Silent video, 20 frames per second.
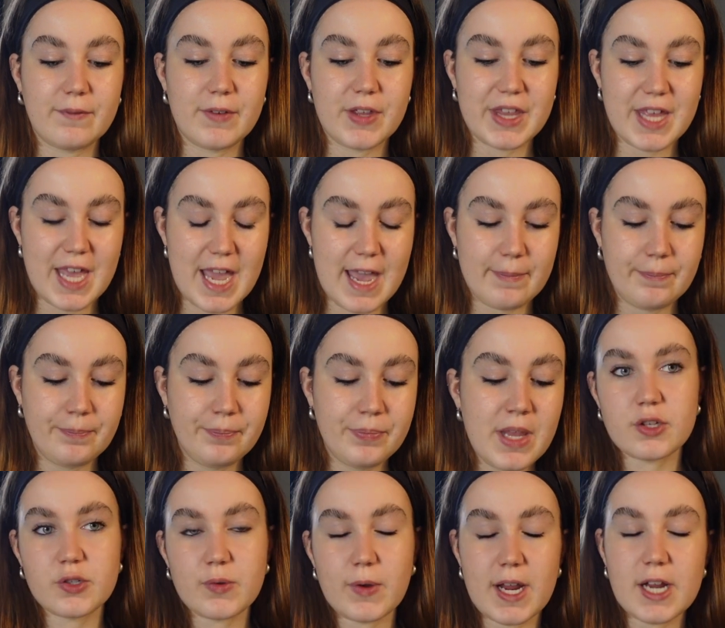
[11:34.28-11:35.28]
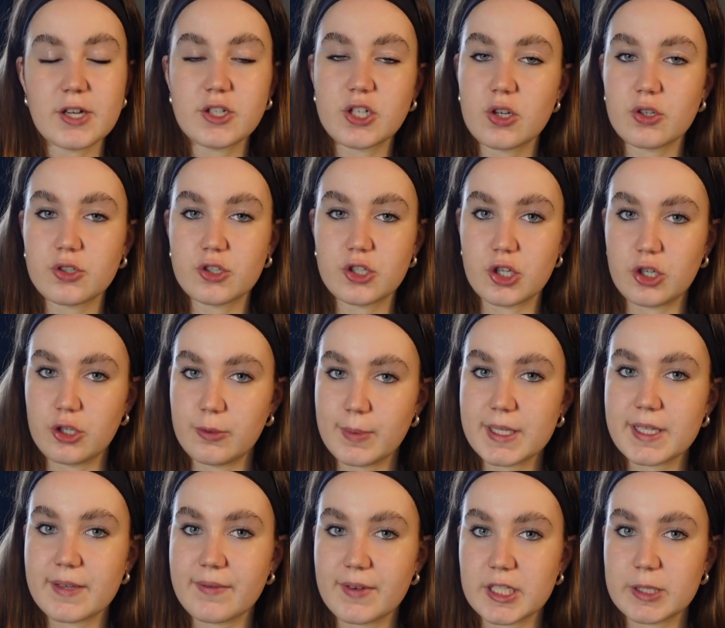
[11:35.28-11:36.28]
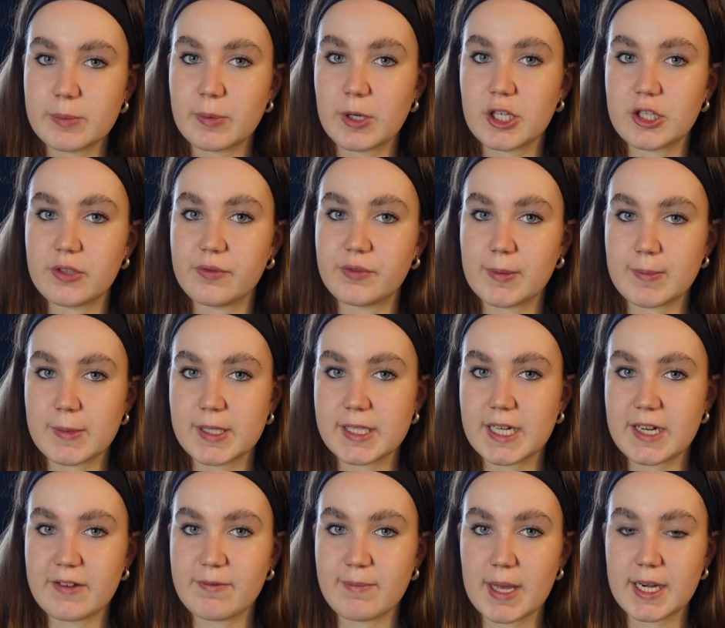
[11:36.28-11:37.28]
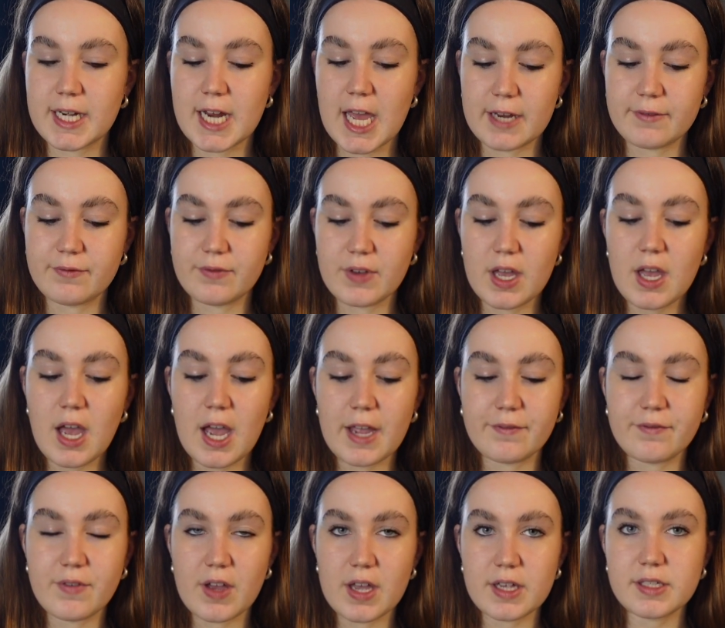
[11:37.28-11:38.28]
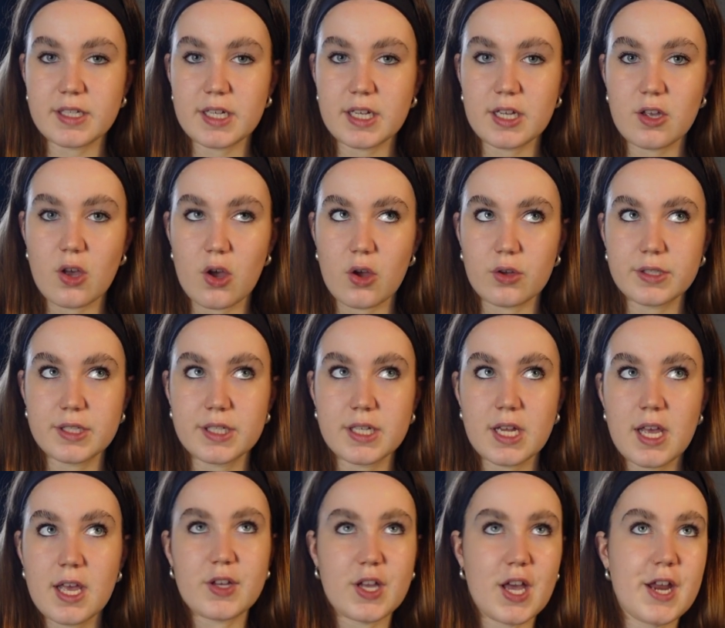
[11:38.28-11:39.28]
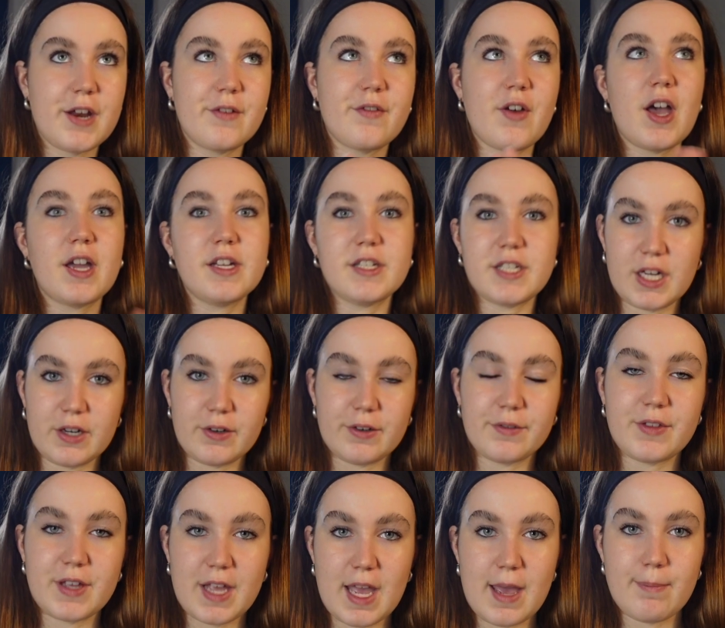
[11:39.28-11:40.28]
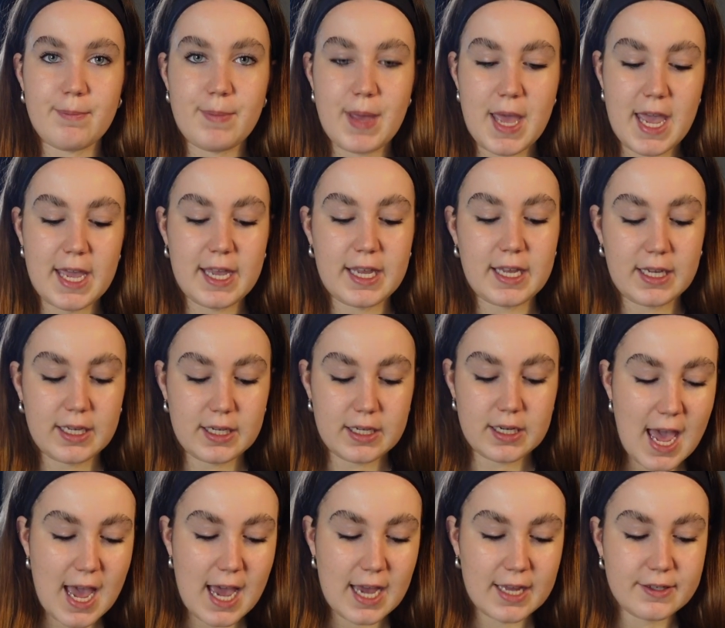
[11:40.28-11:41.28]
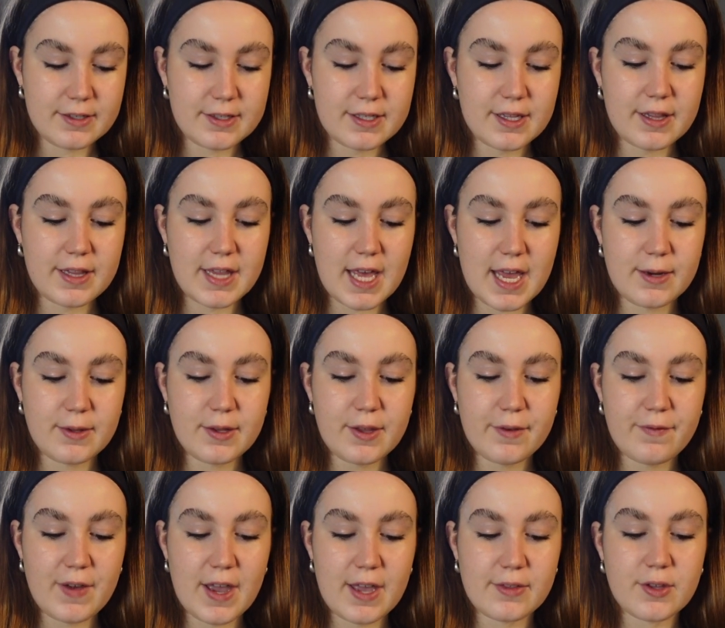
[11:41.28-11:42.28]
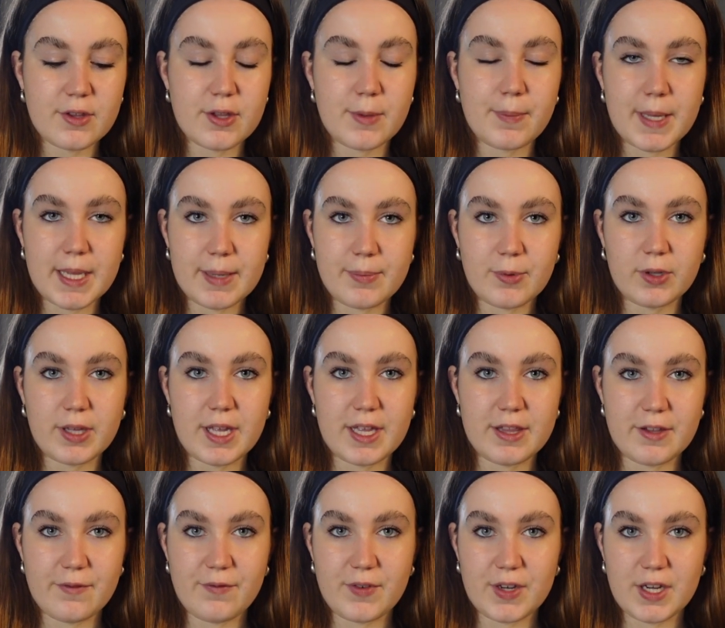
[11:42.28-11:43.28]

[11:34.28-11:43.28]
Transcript: for them. So I actually got two bits of inspiration from the Steve Madden advert. I firstly got the kind of idea of the campaign, and then the fact that the people in the